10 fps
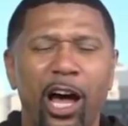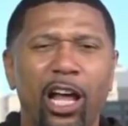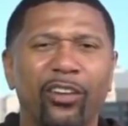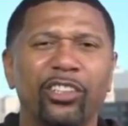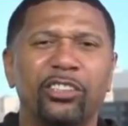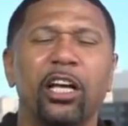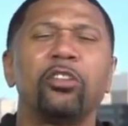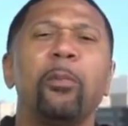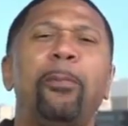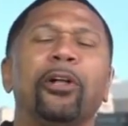all of a
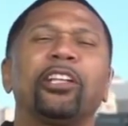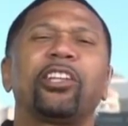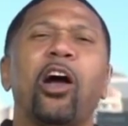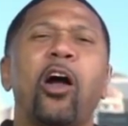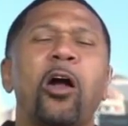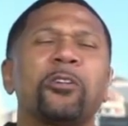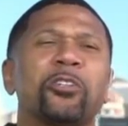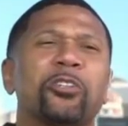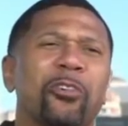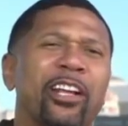sudden you pull at the
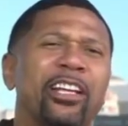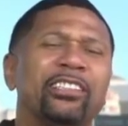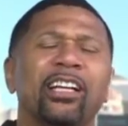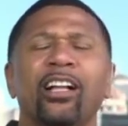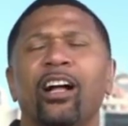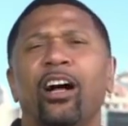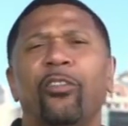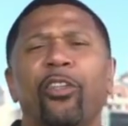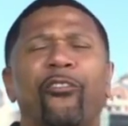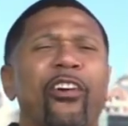heartstrings
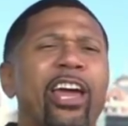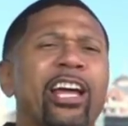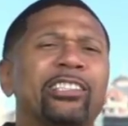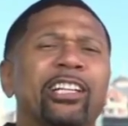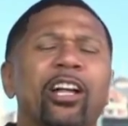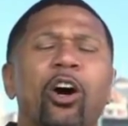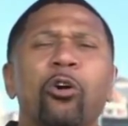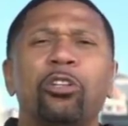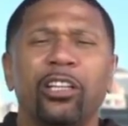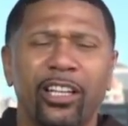of the fans in
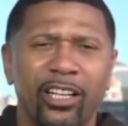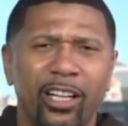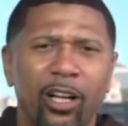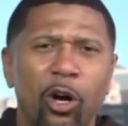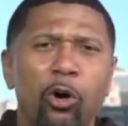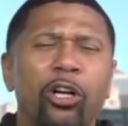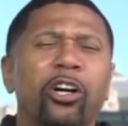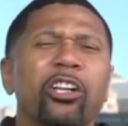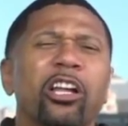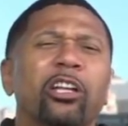Oakland who are
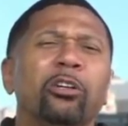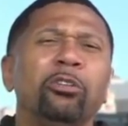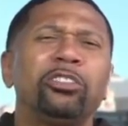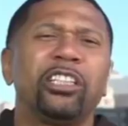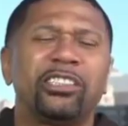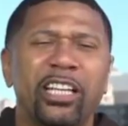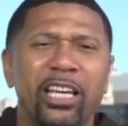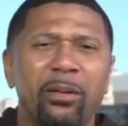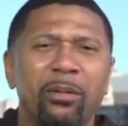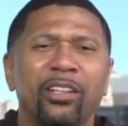going to lose the
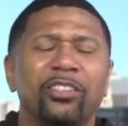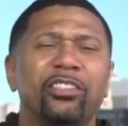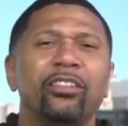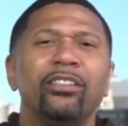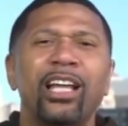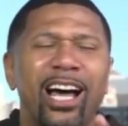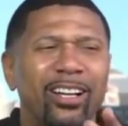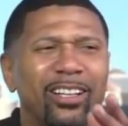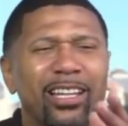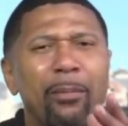team.
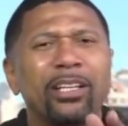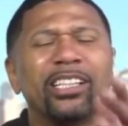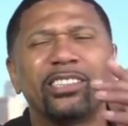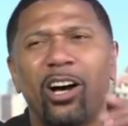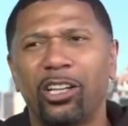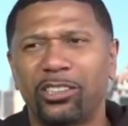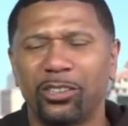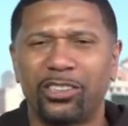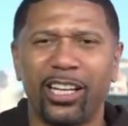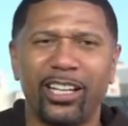Now, let me just
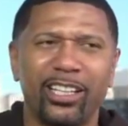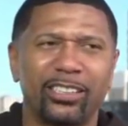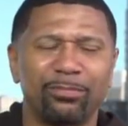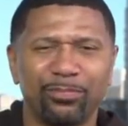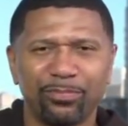also say this.